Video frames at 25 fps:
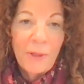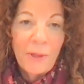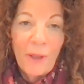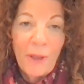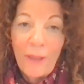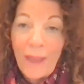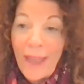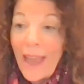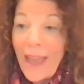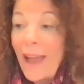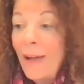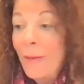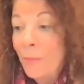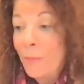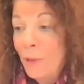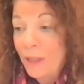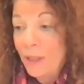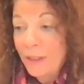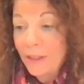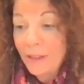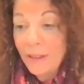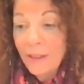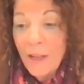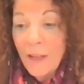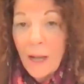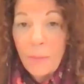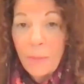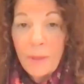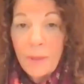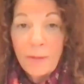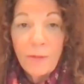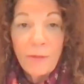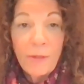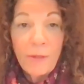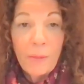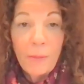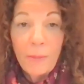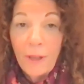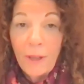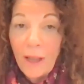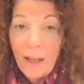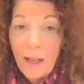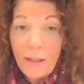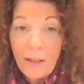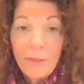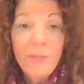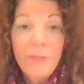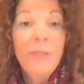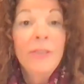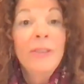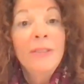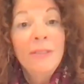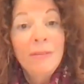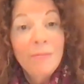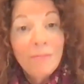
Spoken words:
Well, that wasn't coming from love.